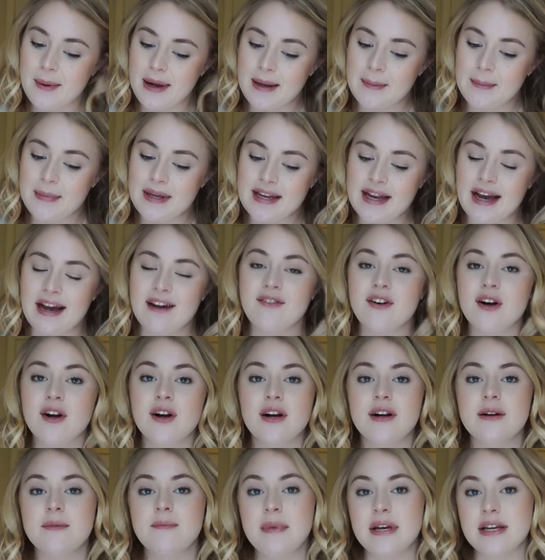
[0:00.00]
I mean, I've
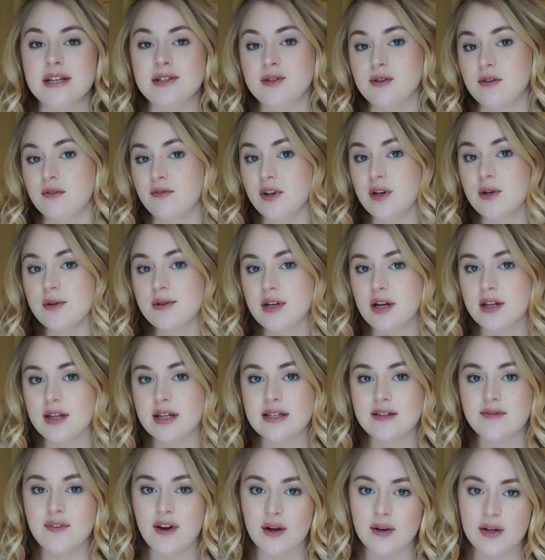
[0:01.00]
heard mixed reviews on
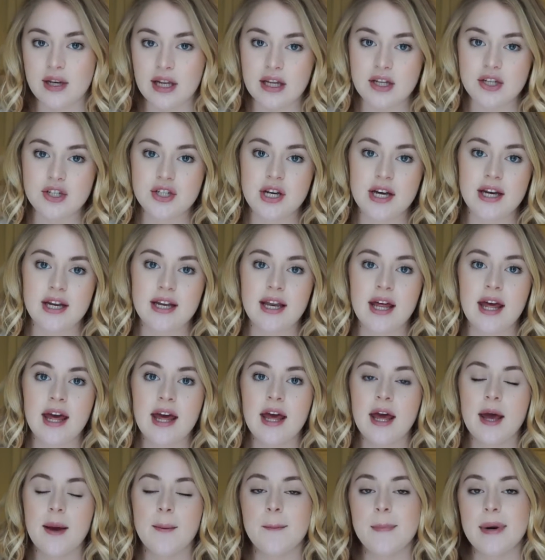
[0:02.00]
this foundation,
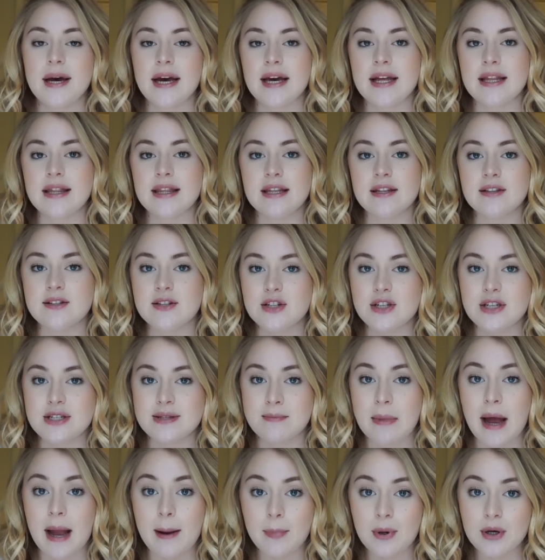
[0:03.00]
but these are
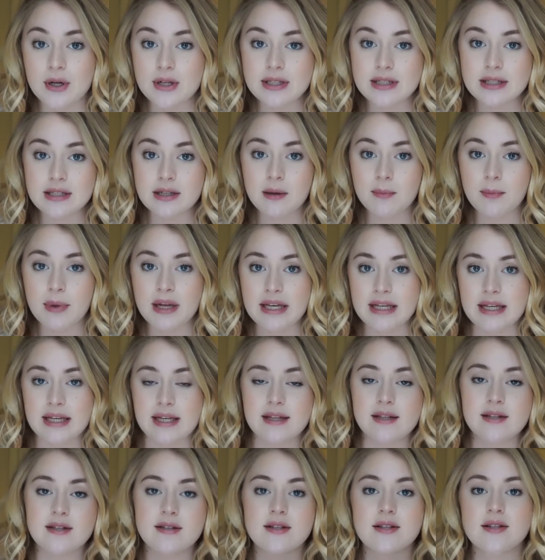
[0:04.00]
just my personal
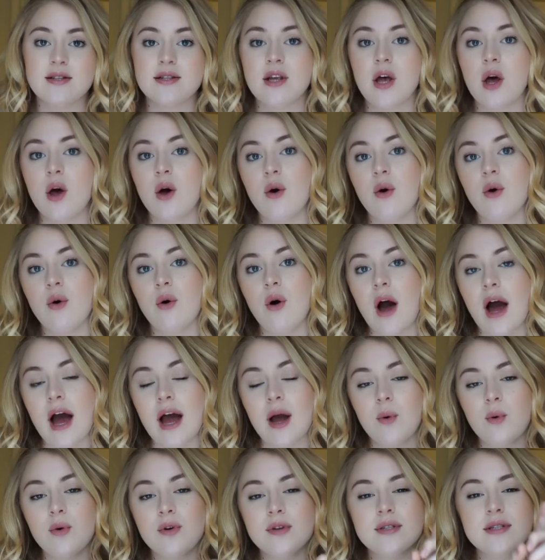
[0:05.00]
opinions. So
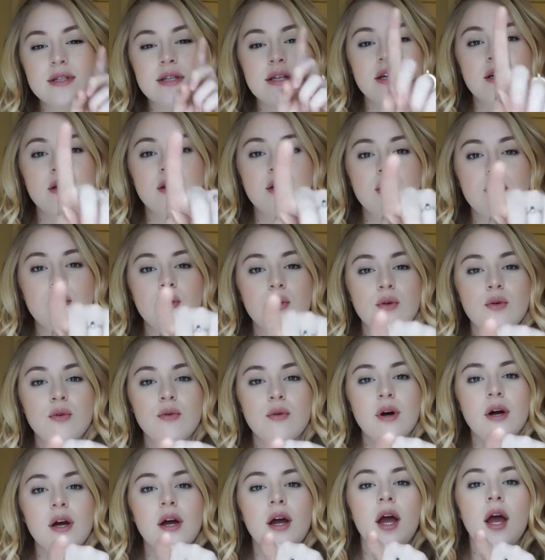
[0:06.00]
I will see
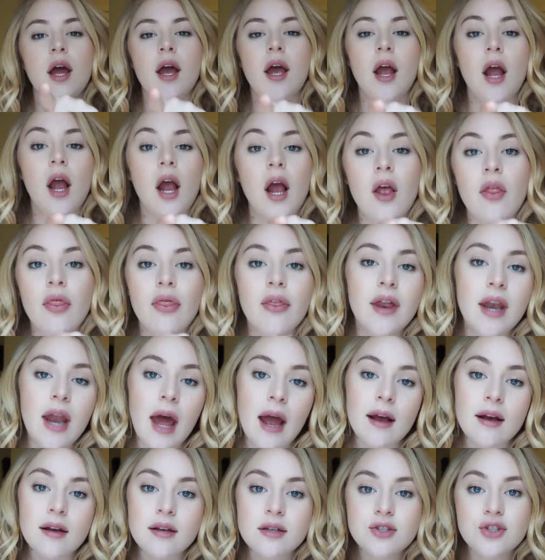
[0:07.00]
you in the
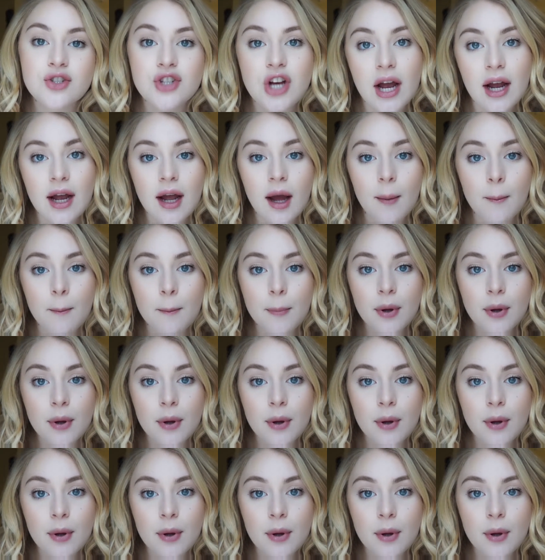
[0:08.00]
next checkup.